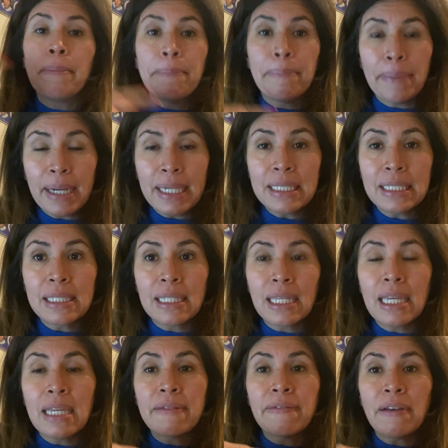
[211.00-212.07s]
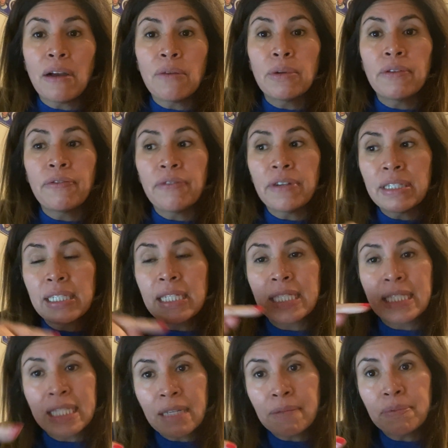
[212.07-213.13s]
but if our first
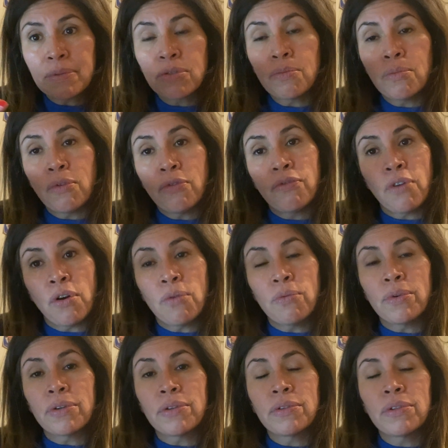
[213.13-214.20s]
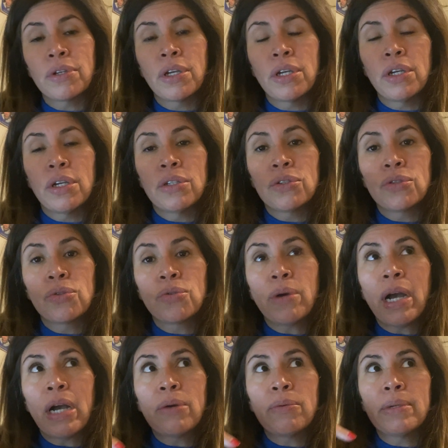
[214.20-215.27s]
step to move forward to
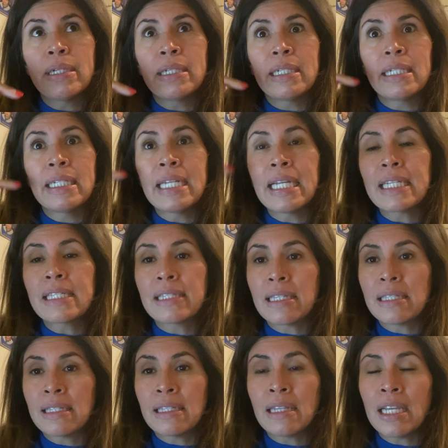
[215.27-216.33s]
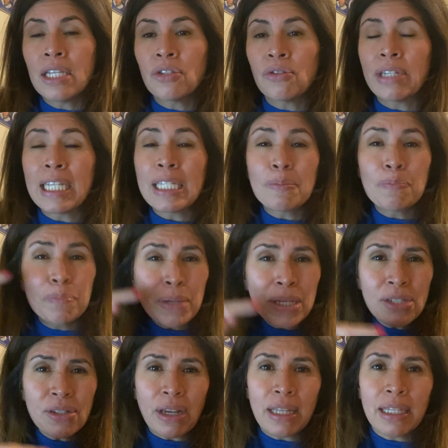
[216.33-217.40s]
our next destination,
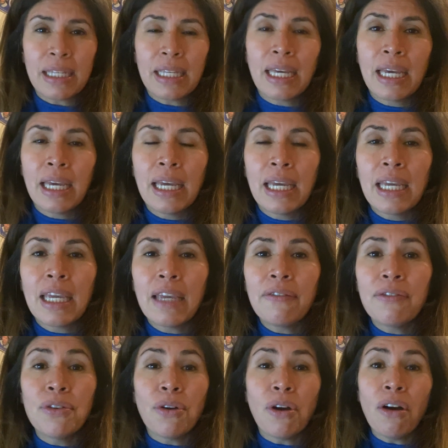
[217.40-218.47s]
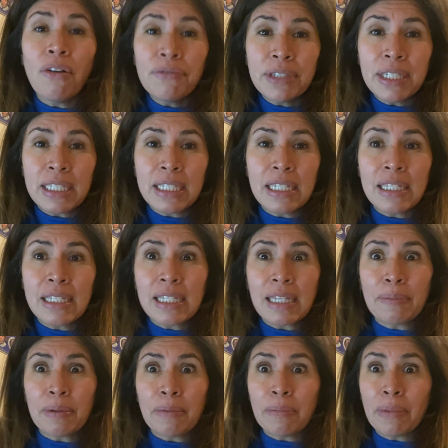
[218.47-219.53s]
especially if your objective is
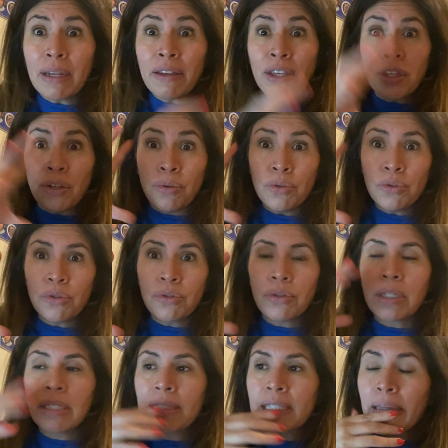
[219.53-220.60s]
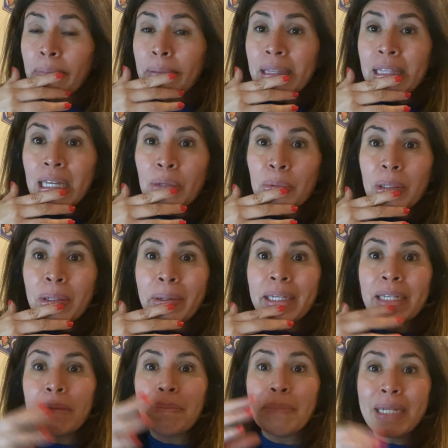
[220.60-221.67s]
something very huge, something that
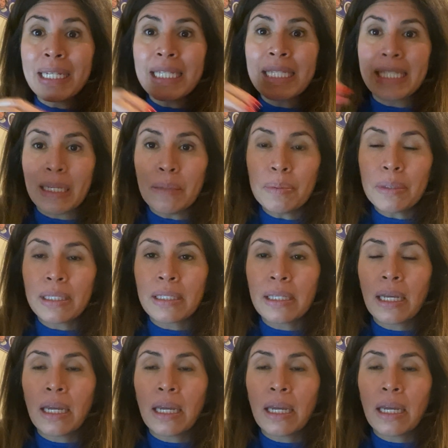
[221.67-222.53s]
requires many steps,